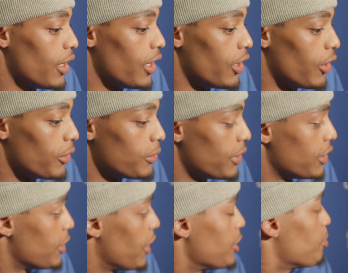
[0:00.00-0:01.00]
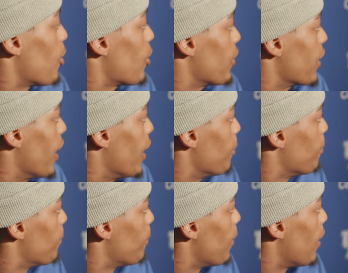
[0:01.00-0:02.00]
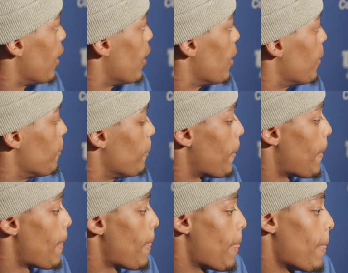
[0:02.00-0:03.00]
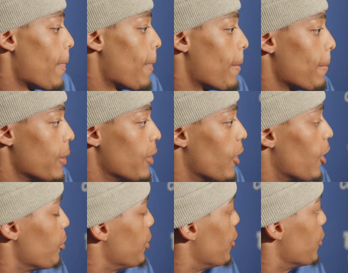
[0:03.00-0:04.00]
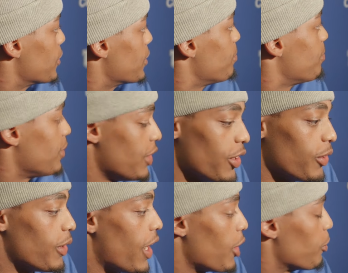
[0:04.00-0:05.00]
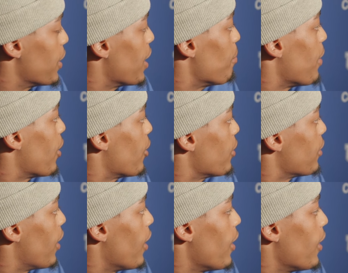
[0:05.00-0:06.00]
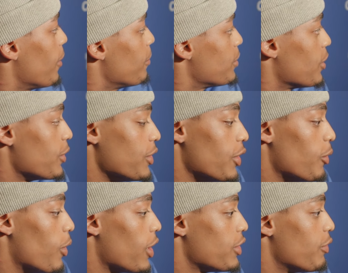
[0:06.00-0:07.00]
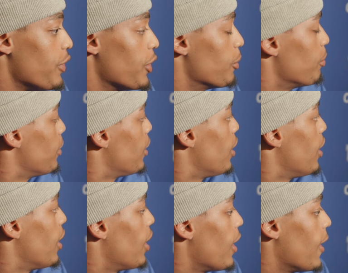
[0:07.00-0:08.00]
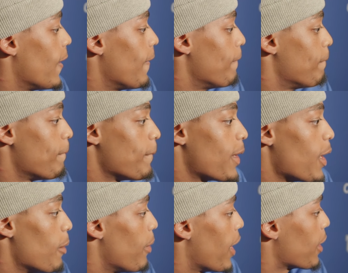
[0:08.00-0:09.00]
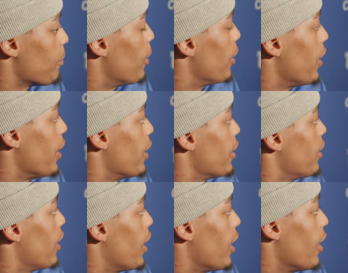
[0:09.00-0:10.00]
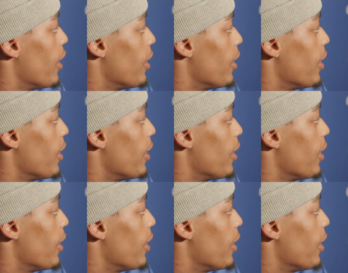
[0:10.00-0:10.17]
you know, it's part of the game. You know, all we know is, you know, how do we get better? So, you know, watch the film, come back Monday, and,